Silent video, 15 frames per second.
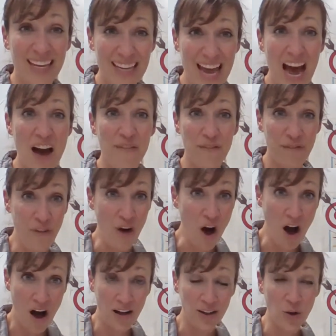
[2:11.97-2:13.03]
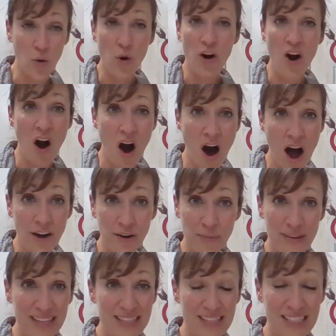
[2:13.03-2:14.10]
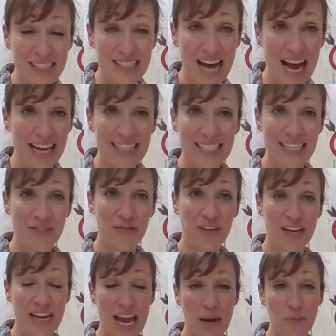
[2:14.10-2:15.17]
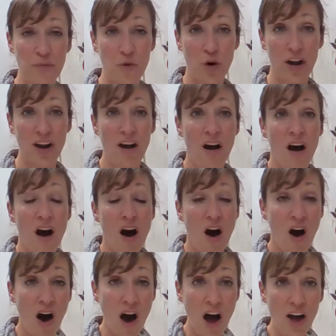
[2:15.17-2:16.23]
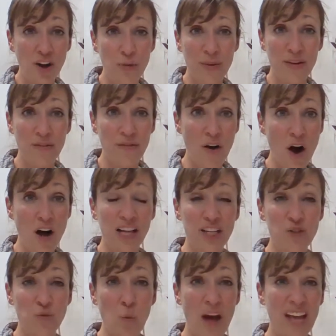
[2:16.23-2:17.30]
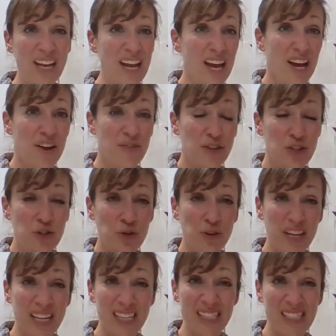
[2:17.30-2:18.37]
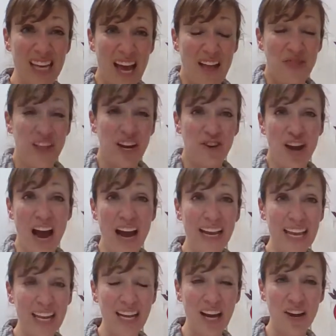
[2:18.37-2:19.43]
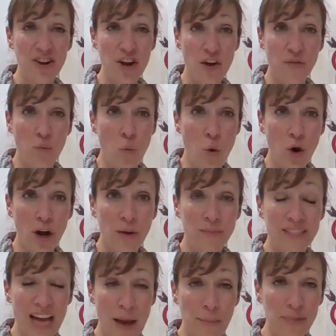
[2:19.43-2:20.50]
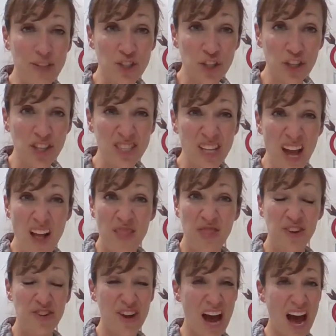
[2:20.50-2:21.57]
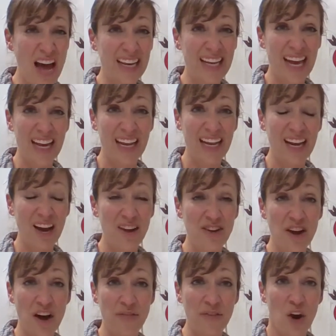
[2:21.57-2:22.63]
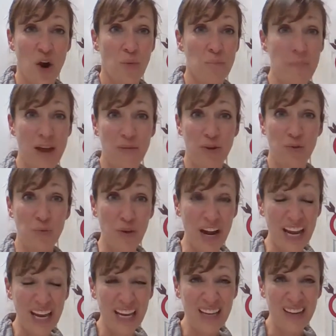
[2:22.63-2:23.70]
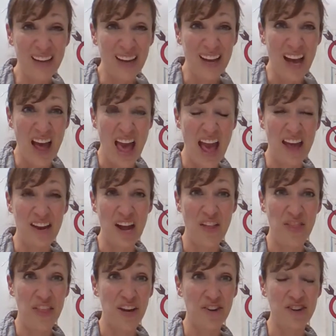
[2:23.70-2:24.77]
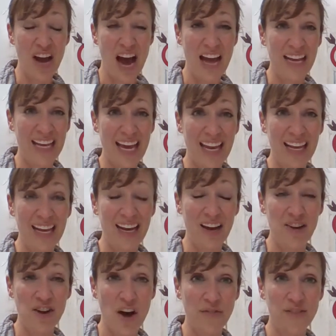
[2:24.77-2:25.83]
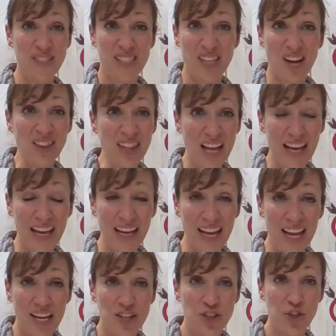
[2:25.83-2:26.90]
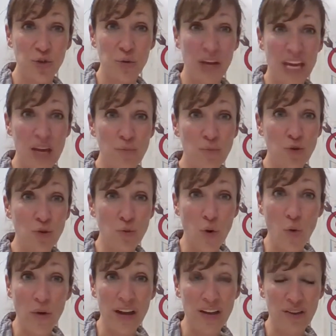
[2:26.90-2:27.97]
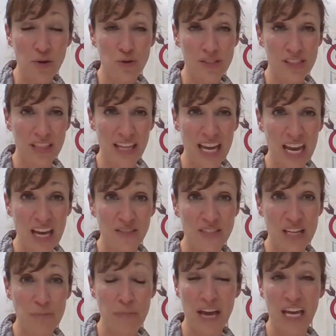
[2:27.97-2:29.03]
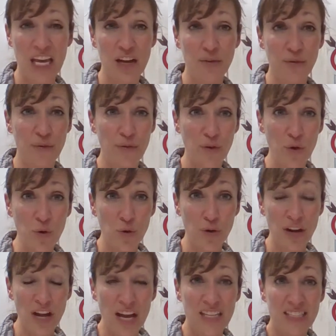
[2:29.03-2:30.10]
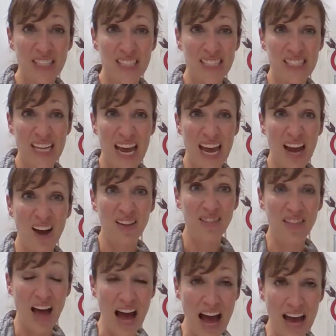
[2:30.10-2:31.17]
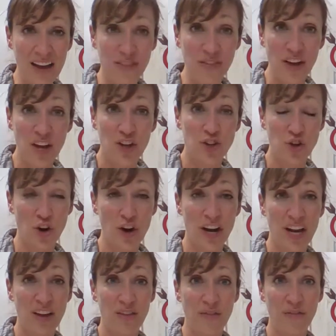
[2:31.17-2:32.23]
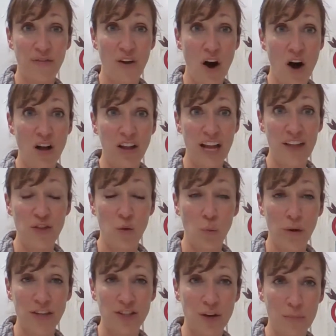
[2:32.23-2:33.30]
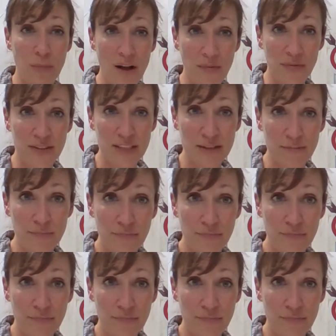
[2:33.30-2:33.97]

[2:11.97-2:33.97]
Yeah, fall or autumn is the scientific name for it. Autumn and fall is when the trees, they are not getting enough warm temperatures. They're not getting enough maybe rain, and they're not getting enough sunlight to keep growing those leaves and making food to stay alive during the fall and the winter months.